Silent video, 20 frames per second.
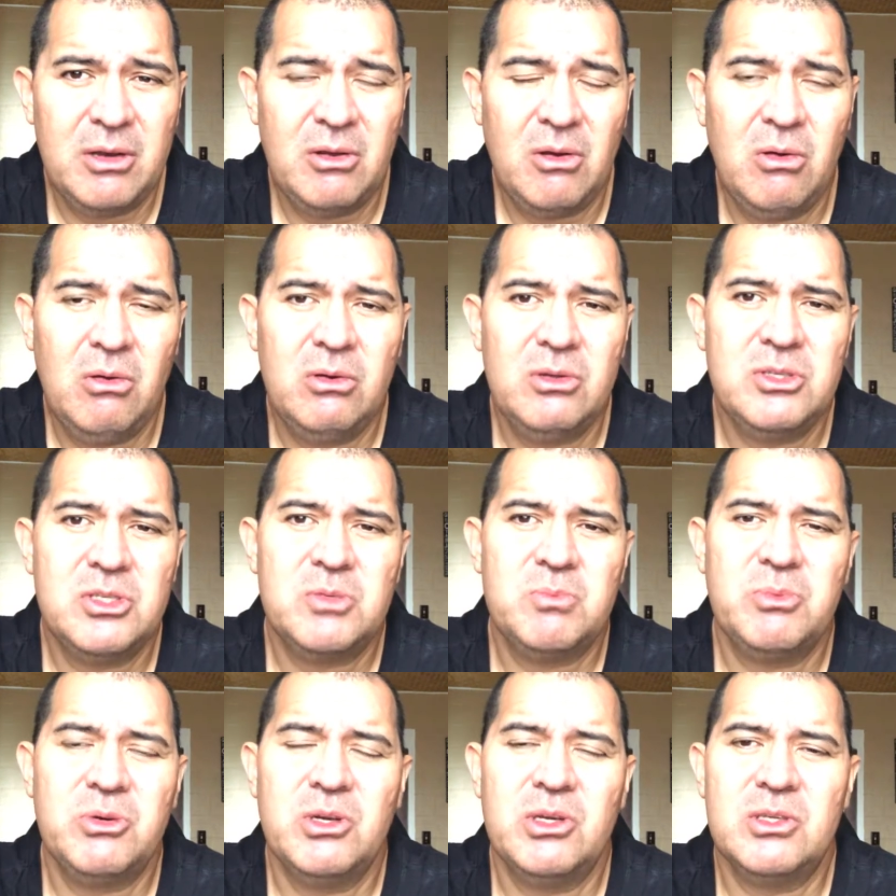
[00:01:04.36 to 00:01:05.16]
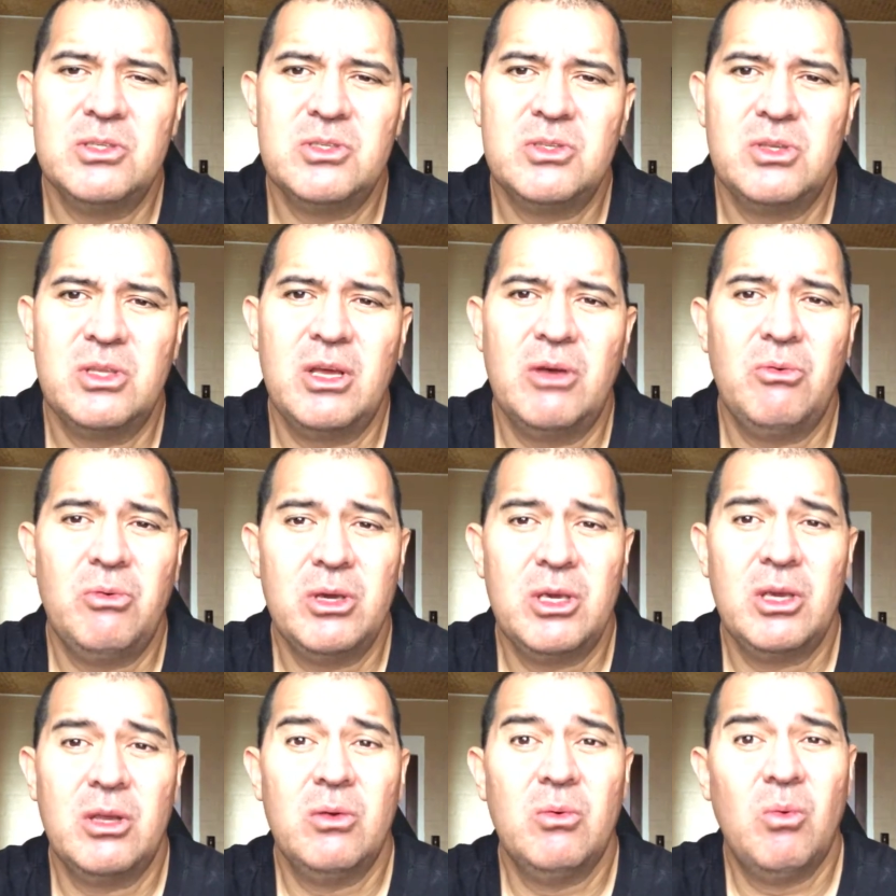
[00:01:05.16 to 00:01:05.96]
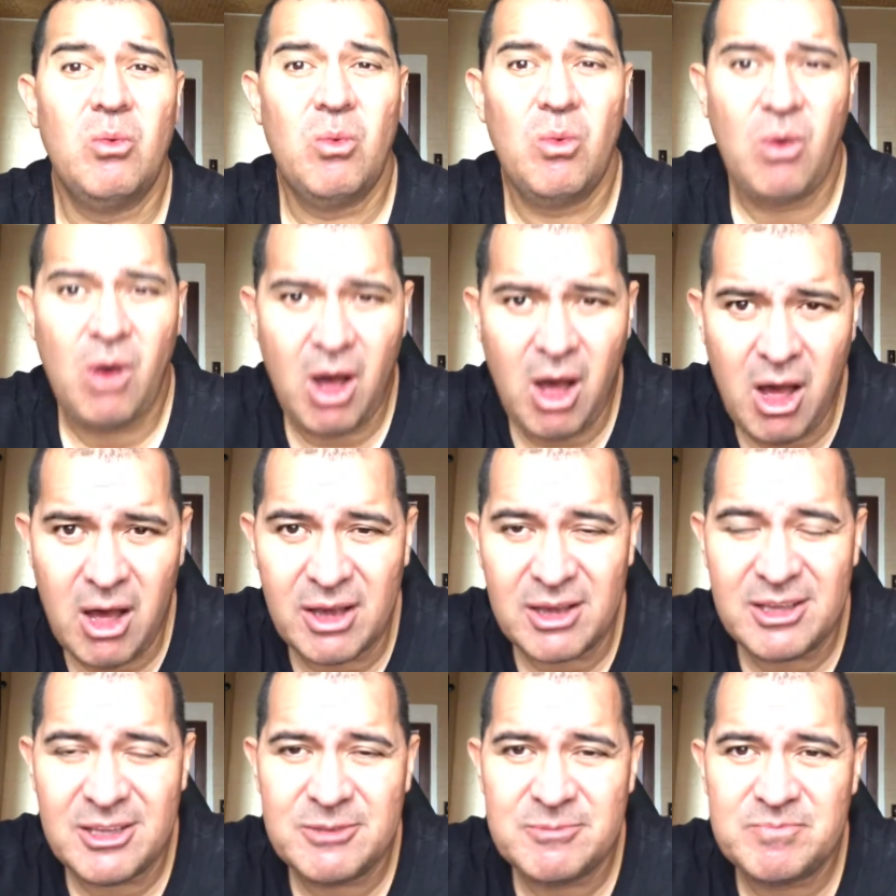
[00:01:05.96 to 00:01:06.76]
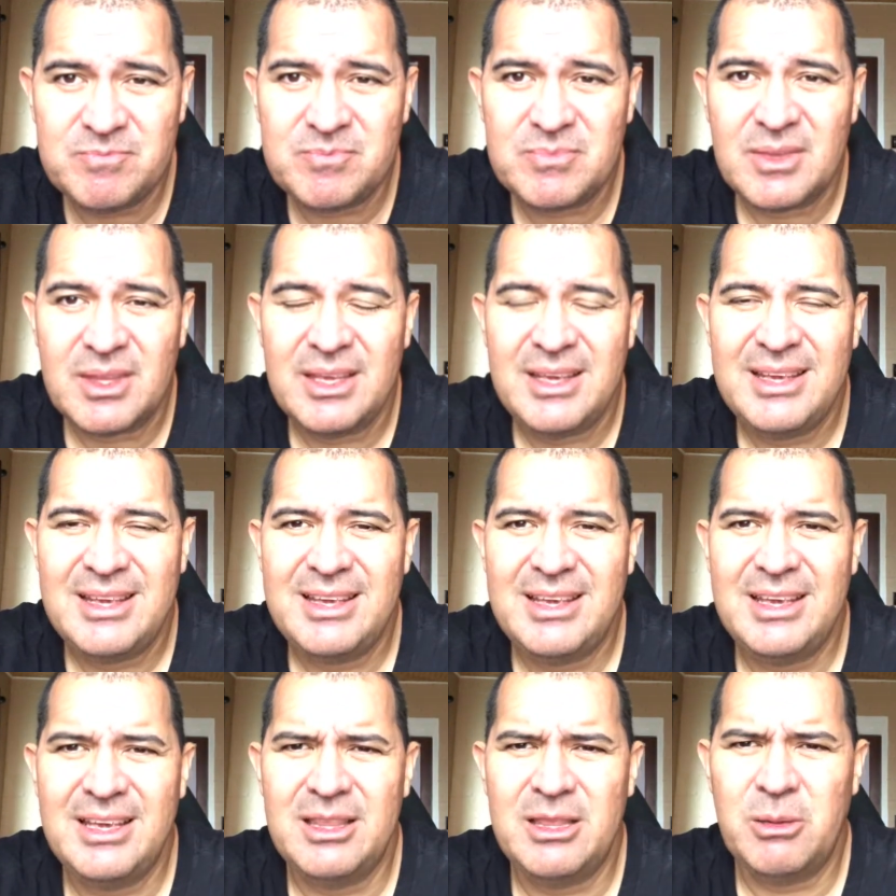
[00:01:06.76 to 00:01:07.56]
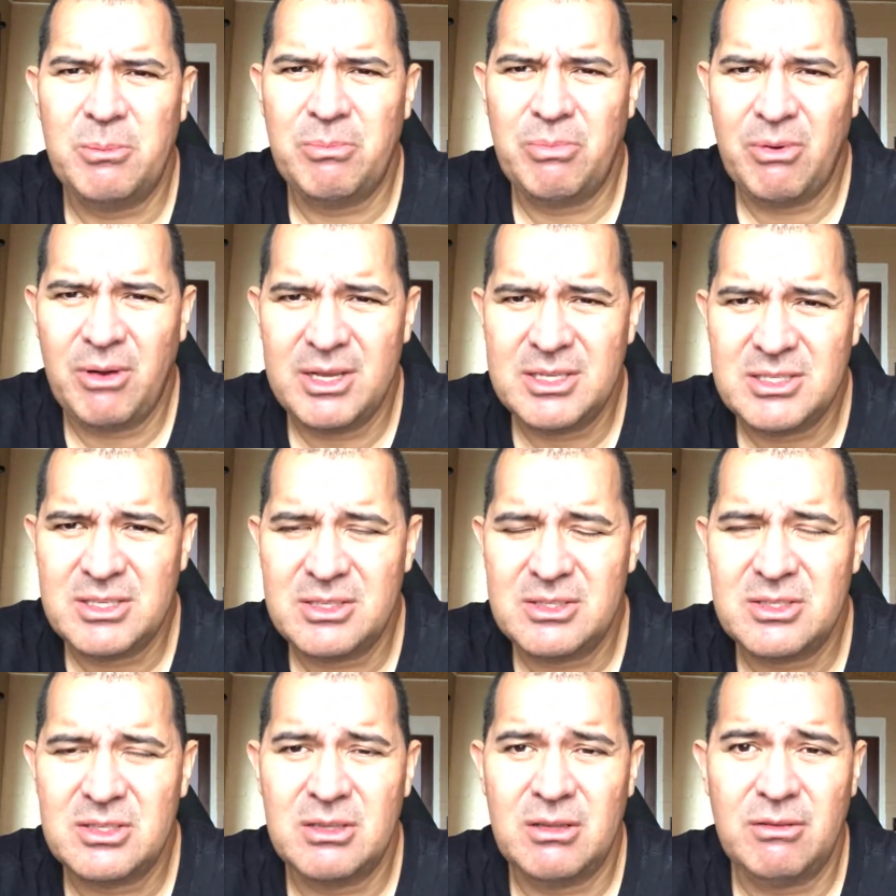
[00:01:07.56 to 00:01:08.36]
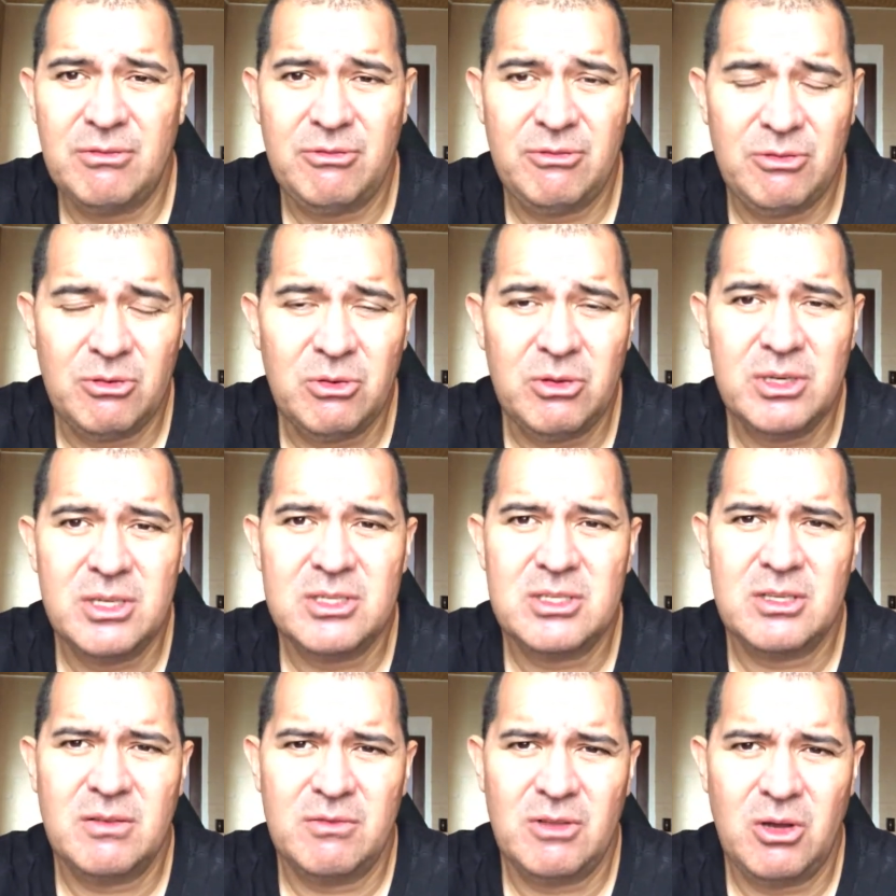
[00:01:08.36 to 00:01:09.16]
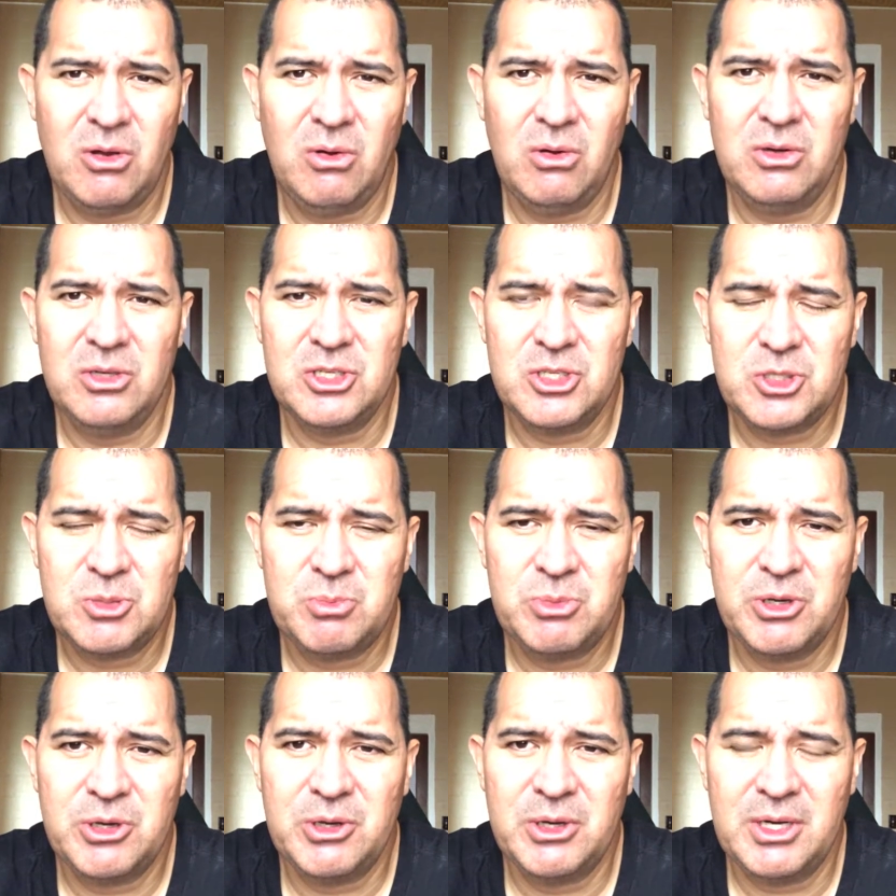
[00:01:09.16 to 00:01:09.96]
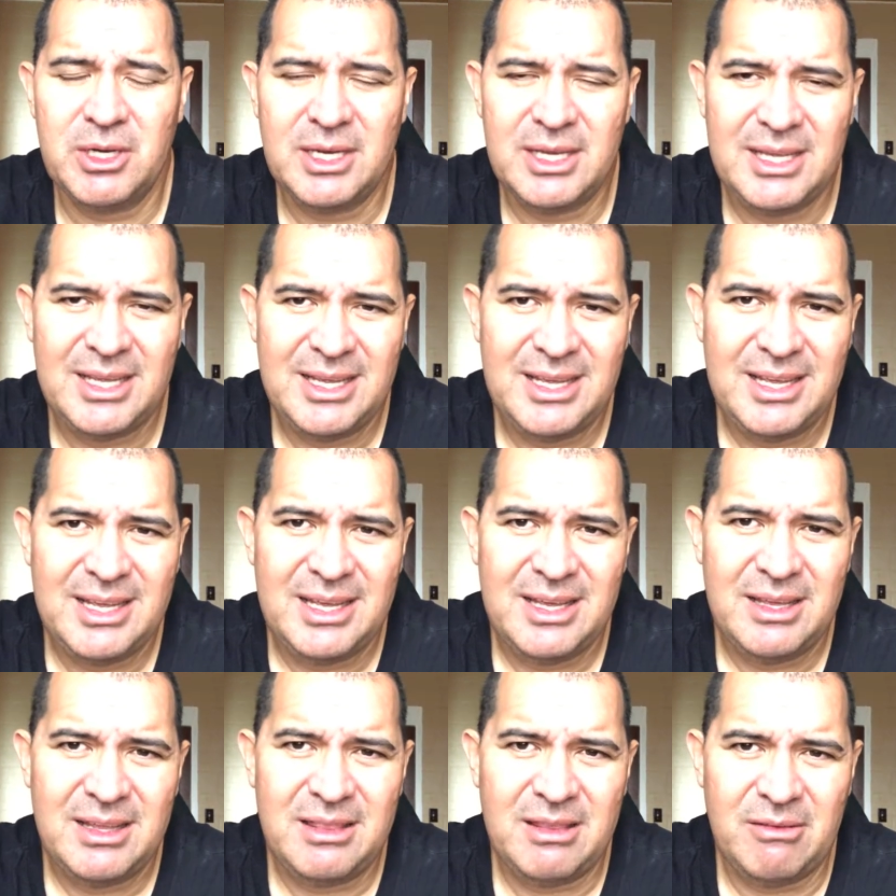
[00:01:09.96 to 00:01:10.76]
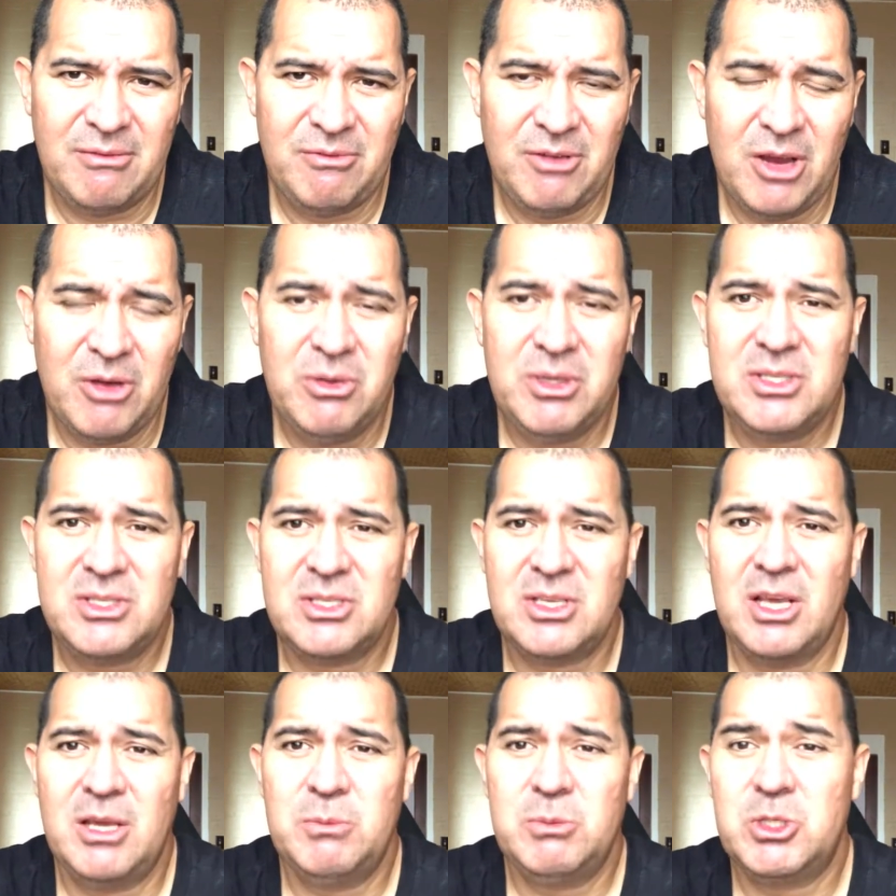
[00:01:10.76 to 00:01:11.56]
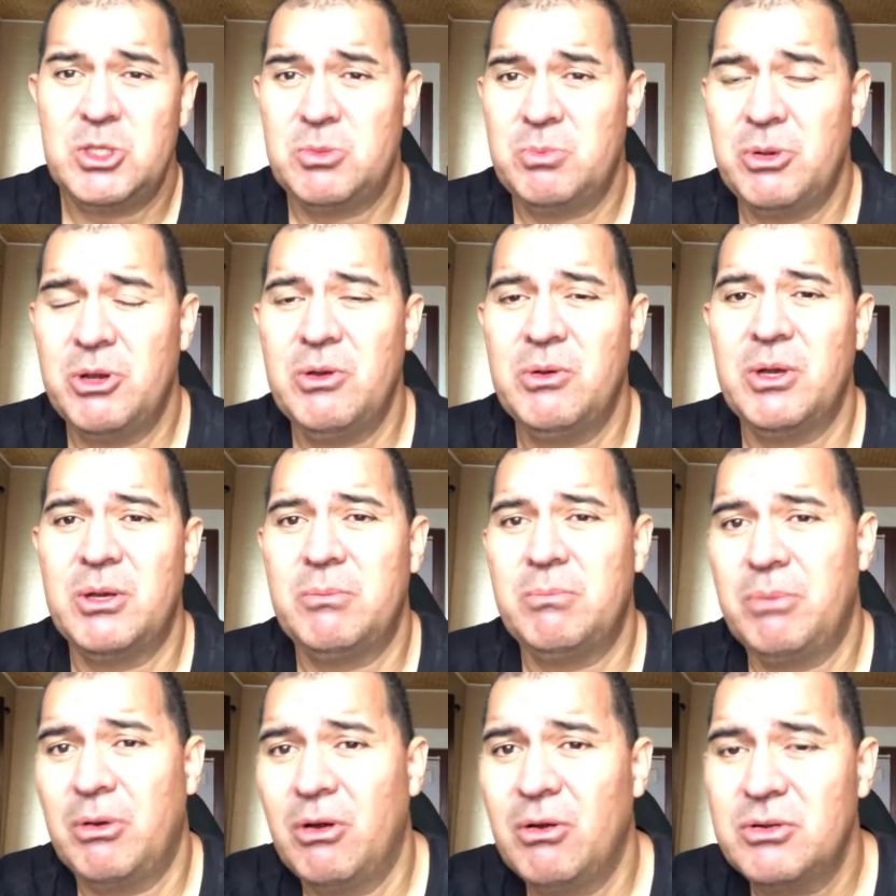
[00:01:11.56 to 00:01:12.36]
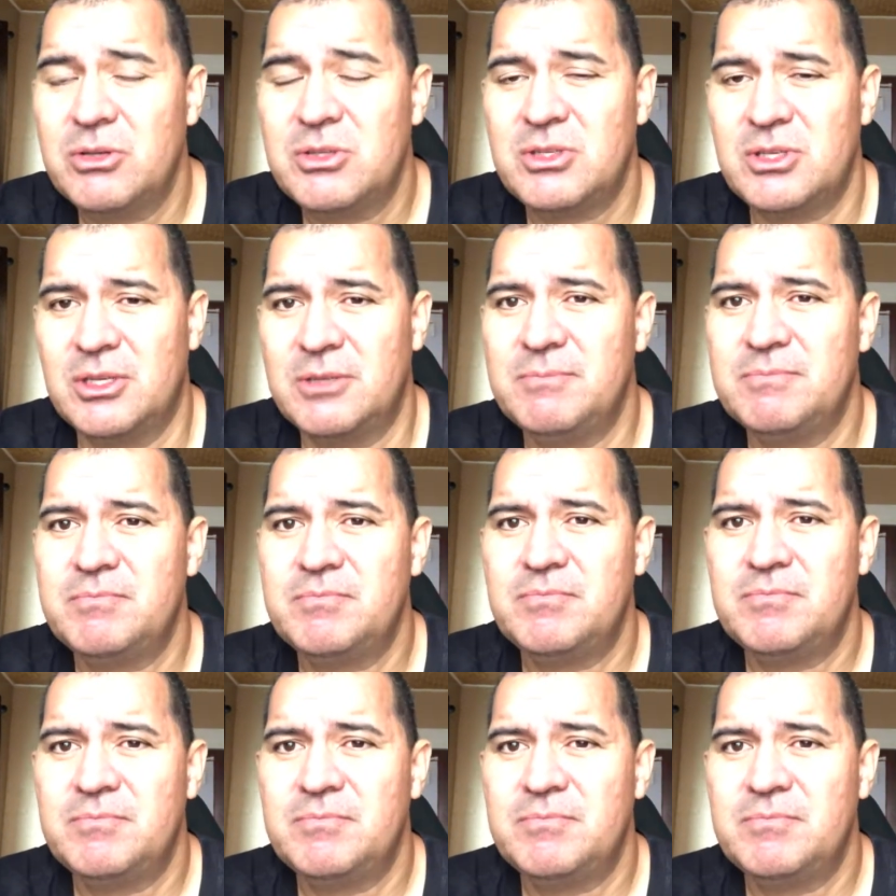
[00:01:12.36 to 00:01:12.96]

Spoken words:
the Holy Spirit so that we can walk in the presence, in the fullness of the Holy Spirit. The very same Spirit person